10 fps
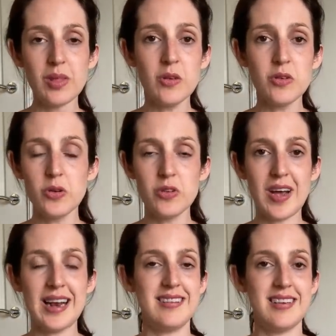source
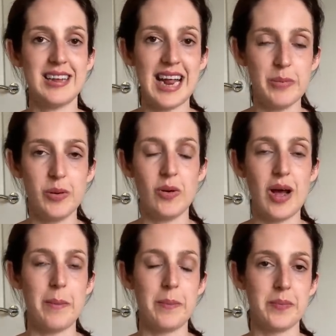fairly sustainable
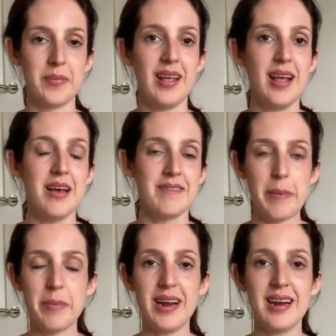um,
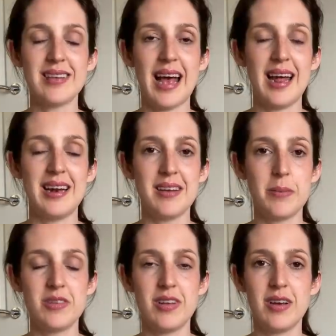fabrics and
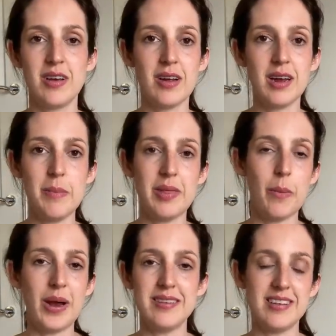um, to keep their
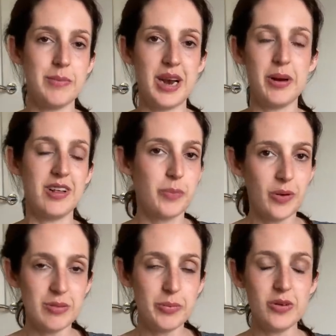waste as minimal as
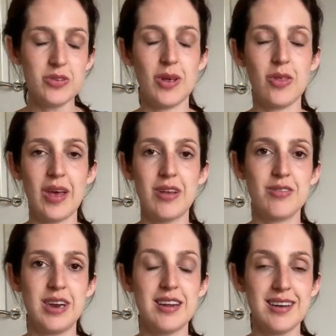possible. So I thought that was
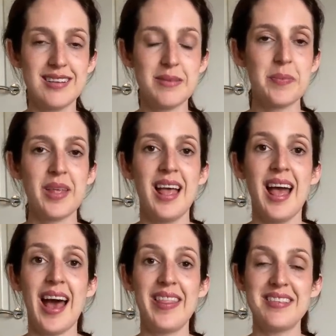really good.
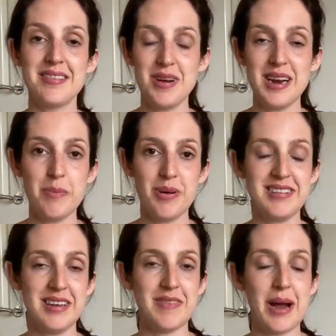And they had some really
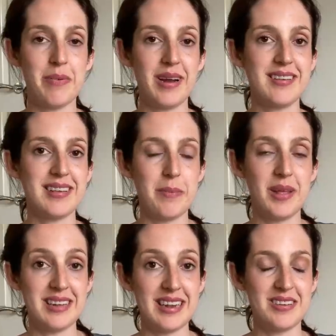pretty fabrics, um,
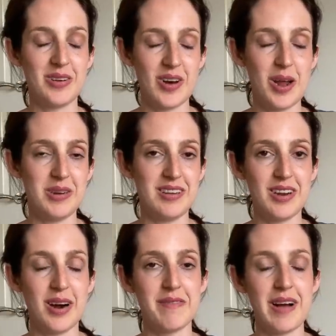they're Deadstock Nobody's
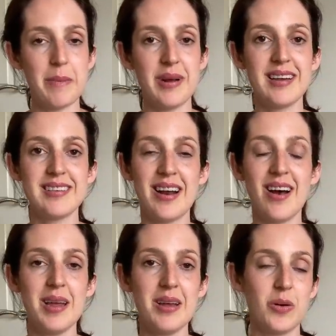Child fabrics. And
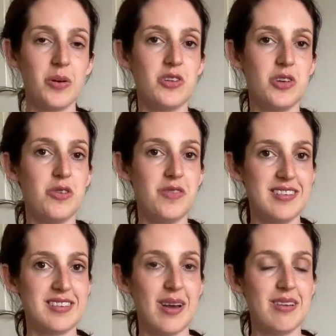I got two
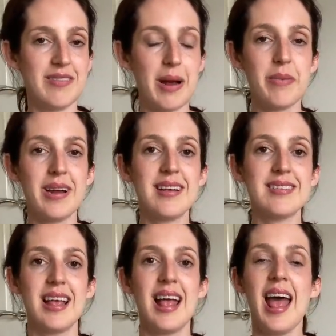viscose
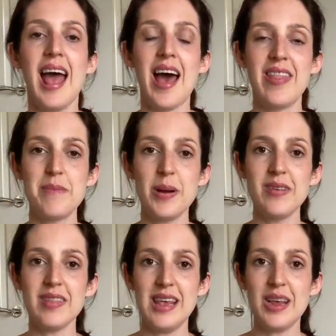fabrics. And they're
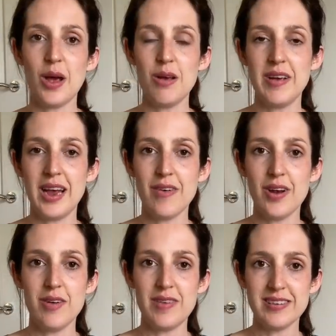both
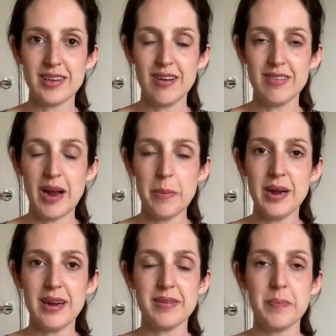Eco-Vero viscose
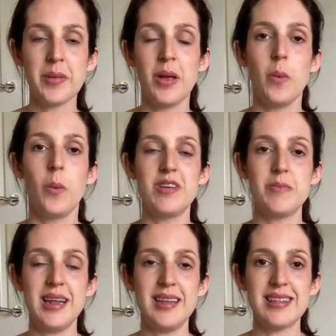fabrics, which
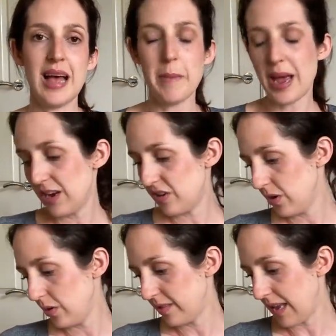means they're made
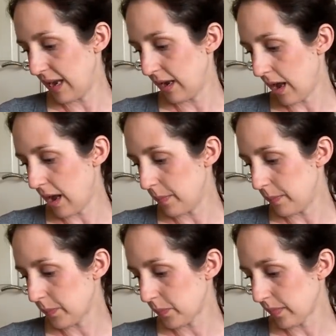using
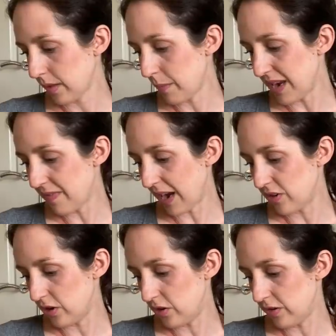um,
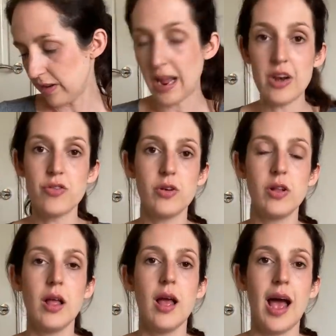manufactured using
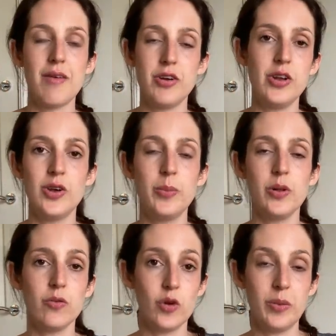natural and
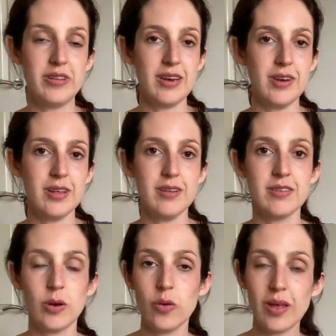renewable raw materials.
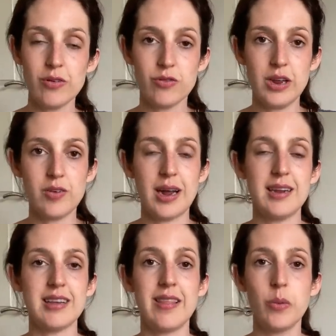So I thought that was really
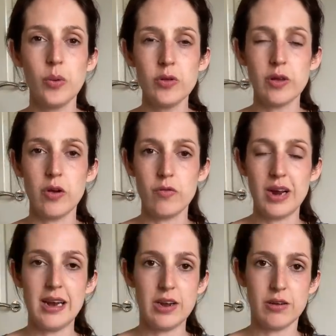great. And they were also
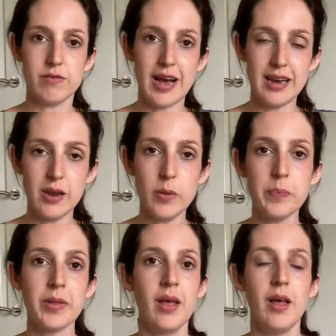really good value.
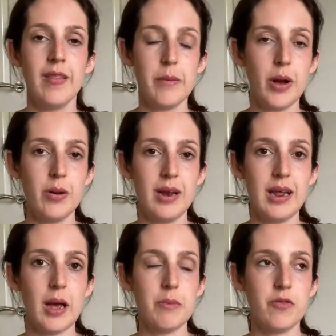They were
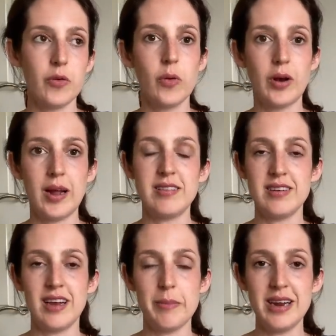only um,
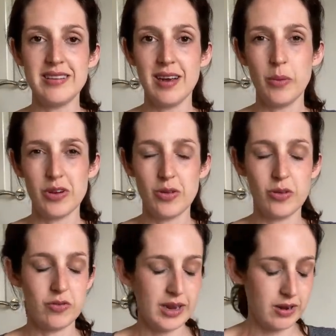4.99 a metre, which I thought
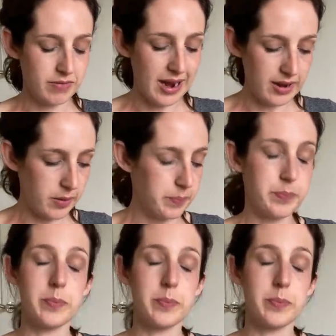was really good value.